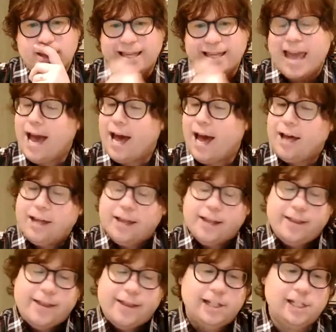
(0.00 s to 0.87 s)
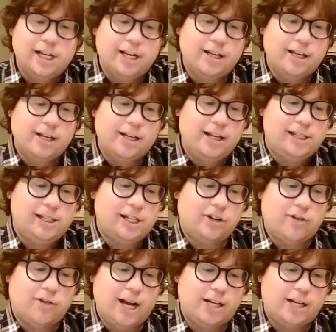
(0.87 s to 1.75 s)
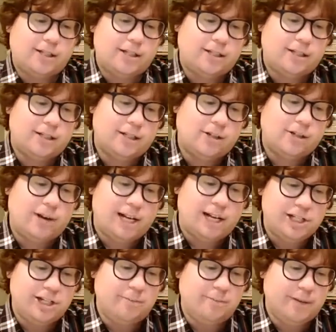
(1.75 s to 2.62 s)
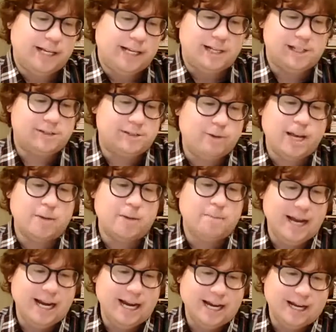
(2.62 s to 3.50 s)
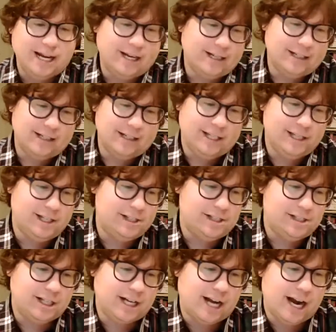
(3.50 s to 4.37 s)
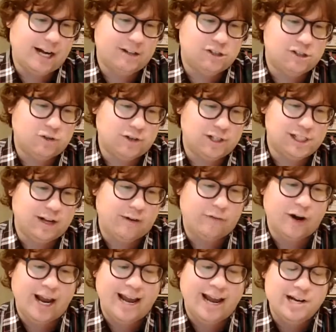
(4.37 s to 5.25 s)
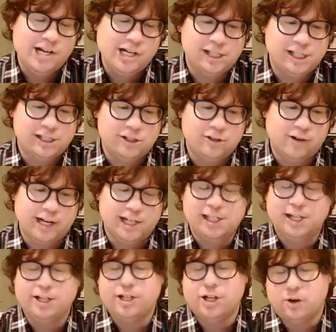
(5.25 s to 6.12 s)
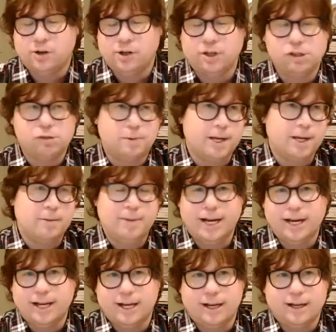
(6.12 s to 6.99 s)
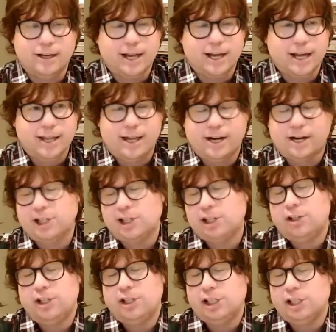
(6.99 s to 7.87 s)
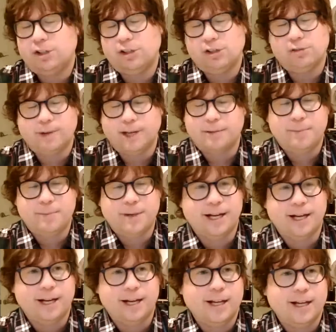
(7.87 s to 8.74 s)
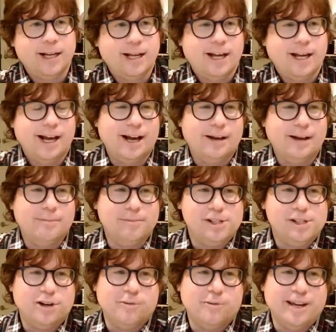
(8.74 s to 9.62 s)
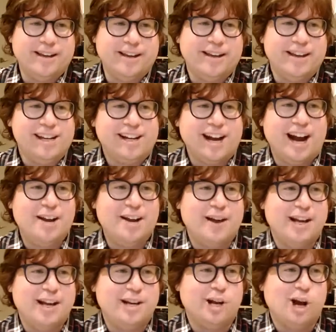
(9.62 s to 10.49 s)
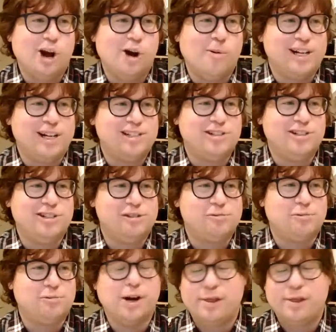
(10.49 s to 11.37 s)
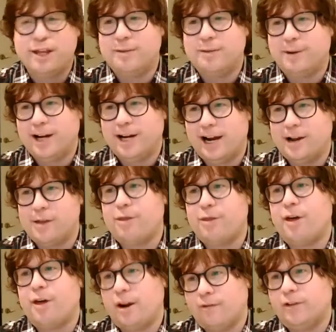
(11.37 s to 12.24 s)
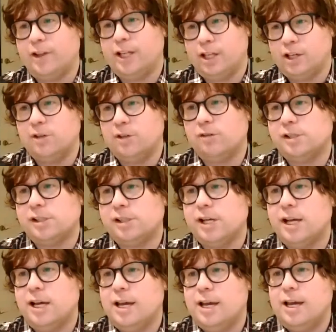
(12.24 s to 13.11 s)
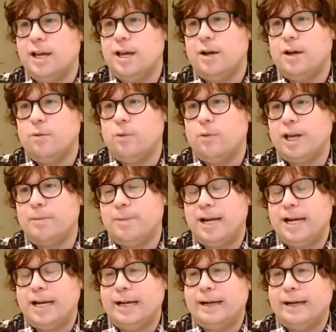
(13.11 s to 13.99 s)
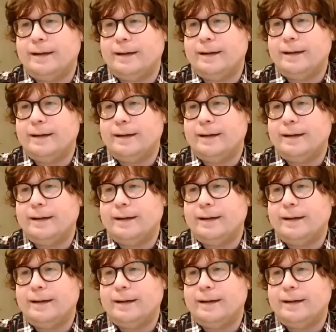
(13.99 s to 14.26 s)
Yeah, and it's a great question, because Wikipedia is the kind of source that for ages historians that don't use Wikipedia, and then our students use Wikipedia. So we kind of had to go where students were and think about how to thoughtfully use Wikipedia.